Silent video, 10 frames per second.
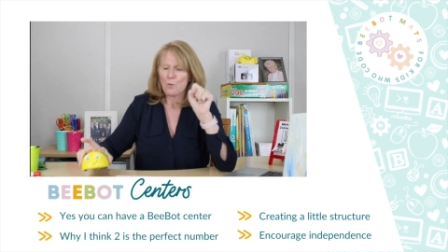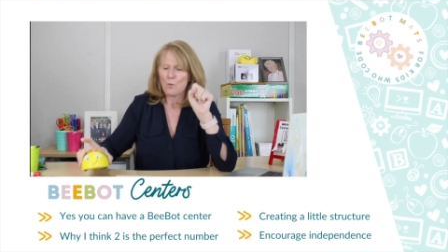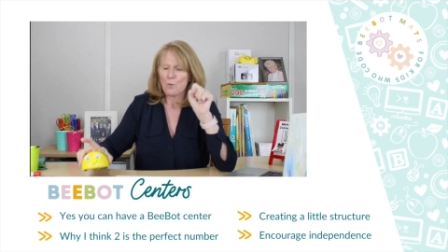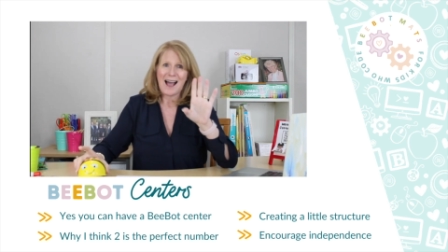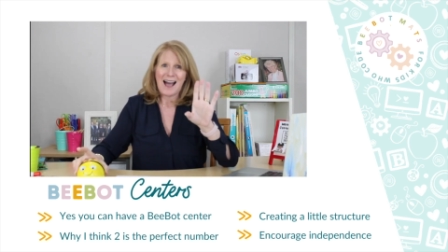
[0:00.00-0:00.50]

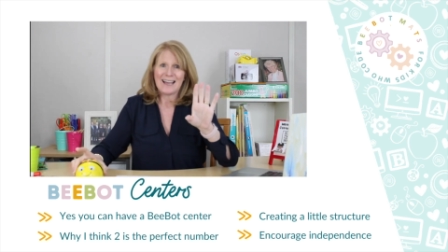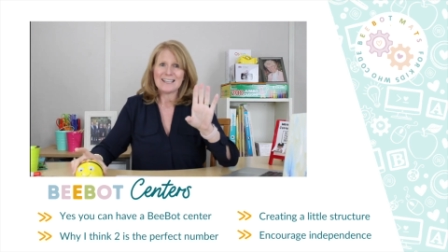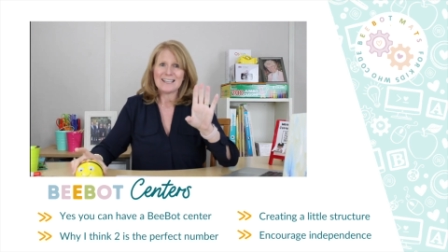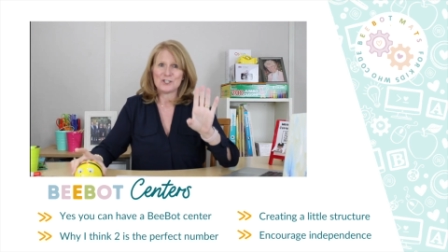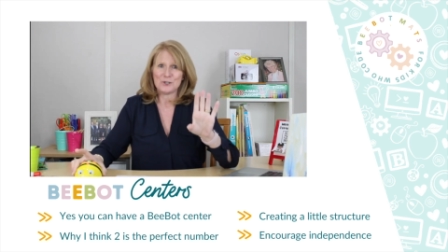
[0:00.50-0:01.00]
What
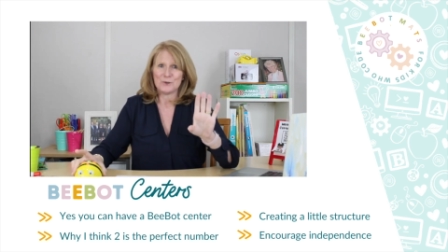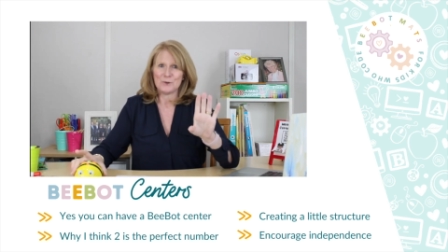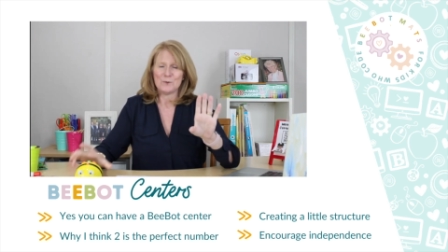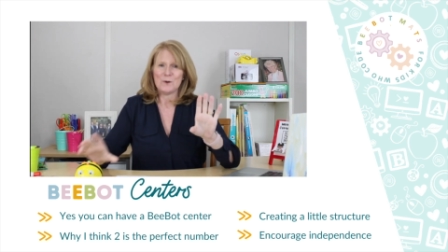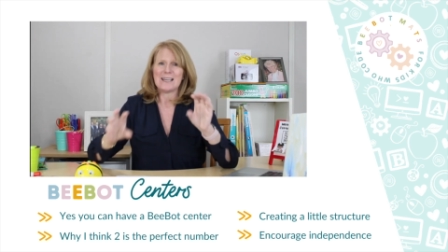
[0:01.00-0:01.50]
I do
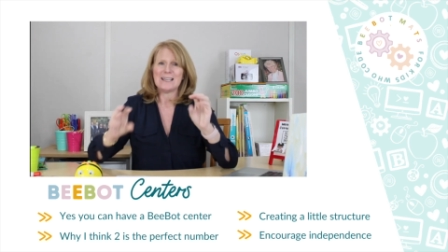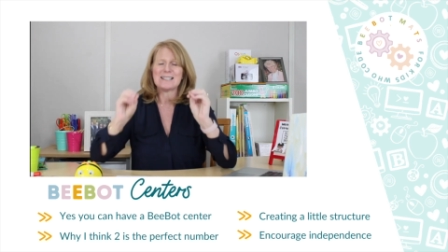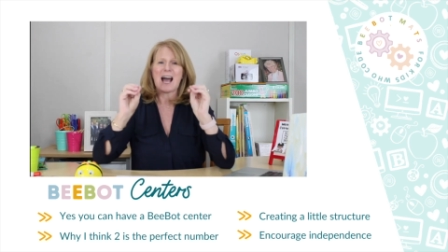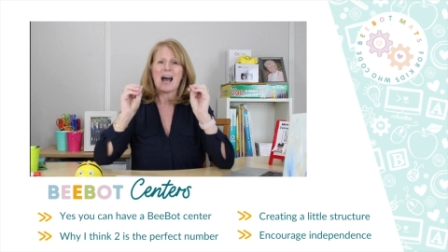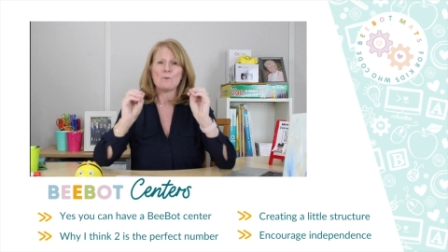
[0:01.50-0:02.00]

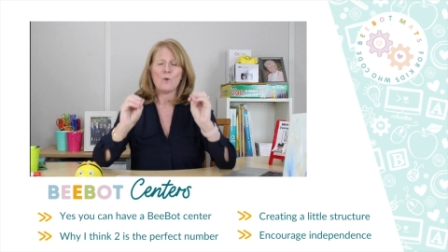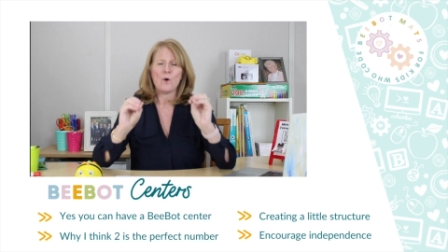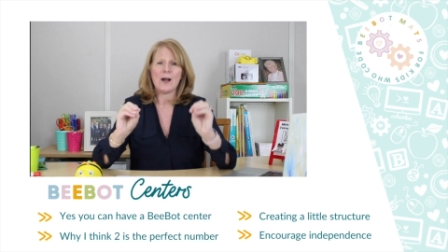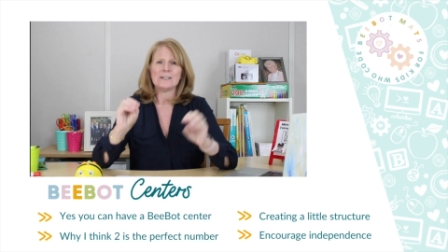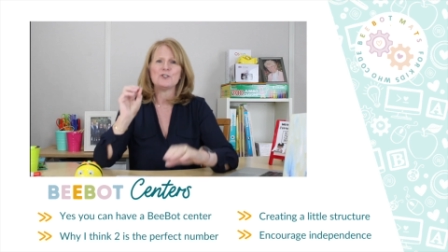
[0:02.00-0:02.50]
is I
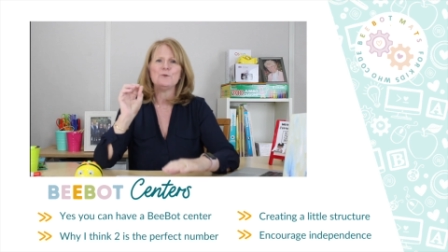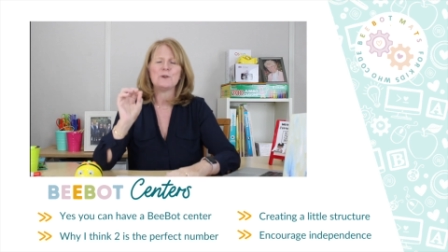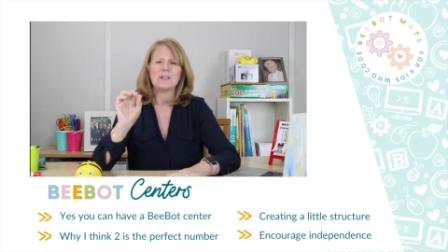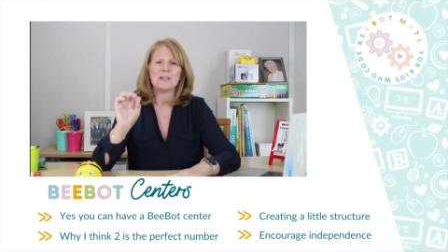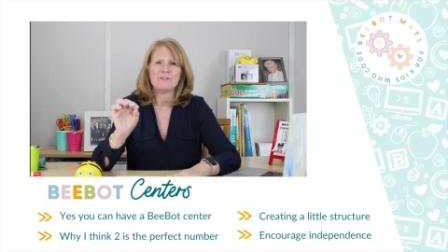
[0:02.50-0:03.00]
want to
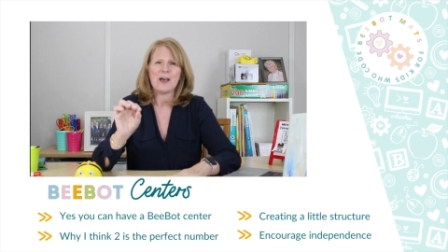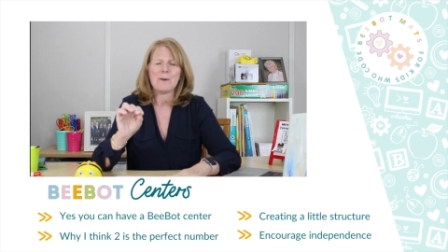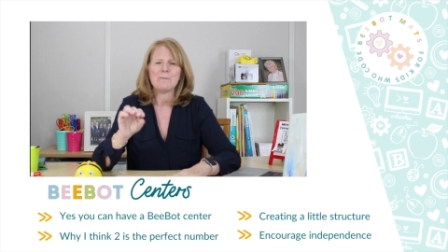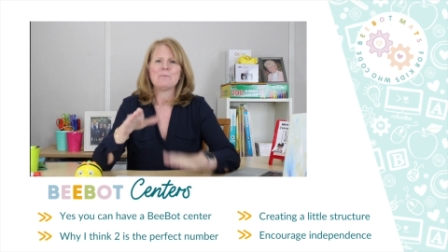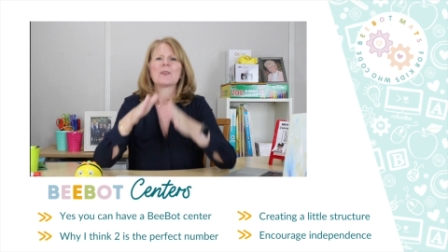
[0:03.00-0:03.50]
give
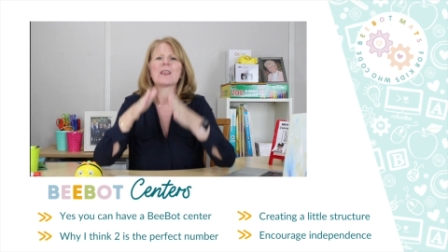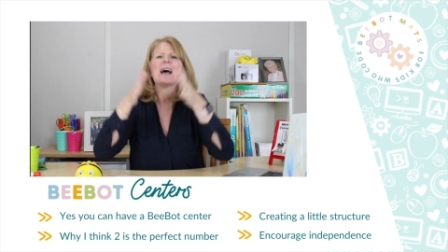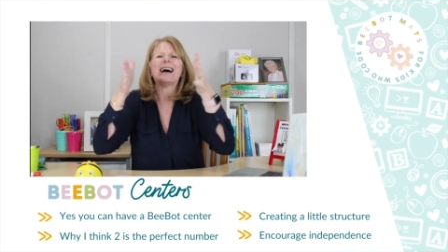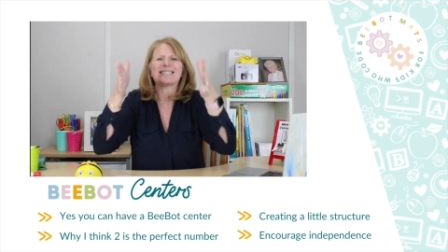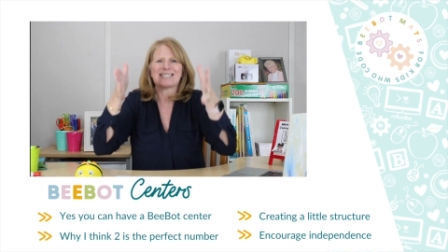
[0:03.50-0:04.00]
them
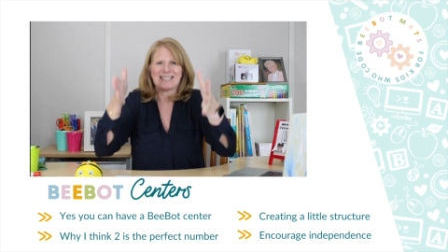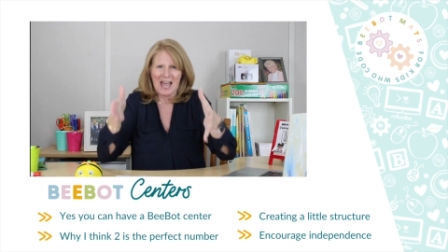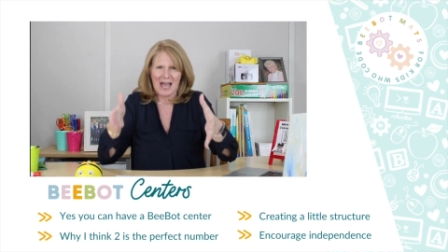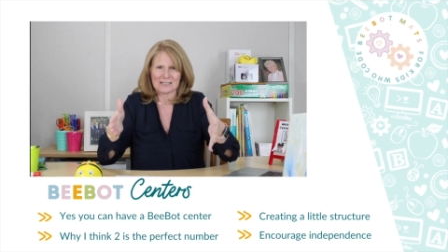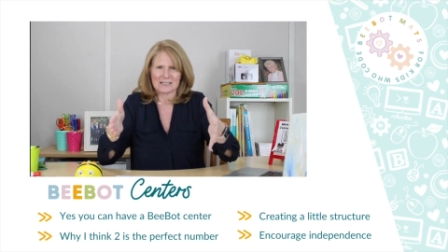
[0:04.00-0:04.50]
a
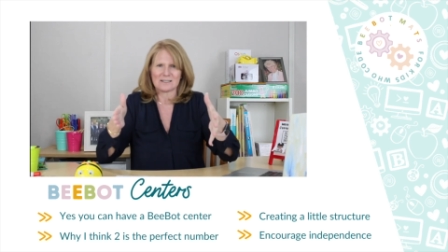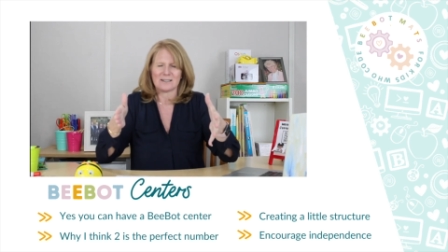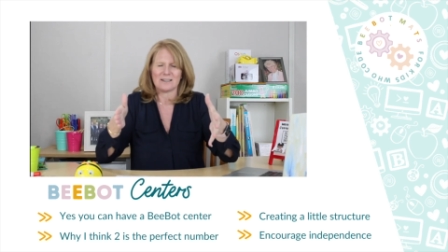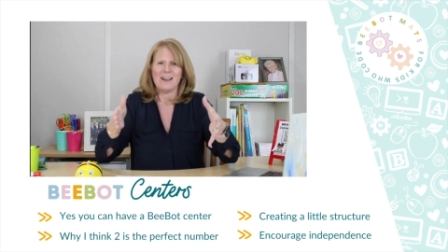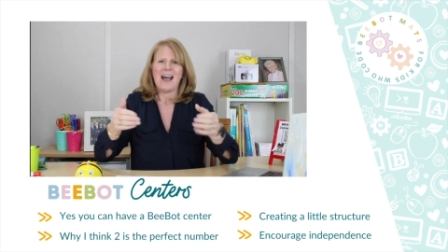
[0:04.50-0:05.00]
task.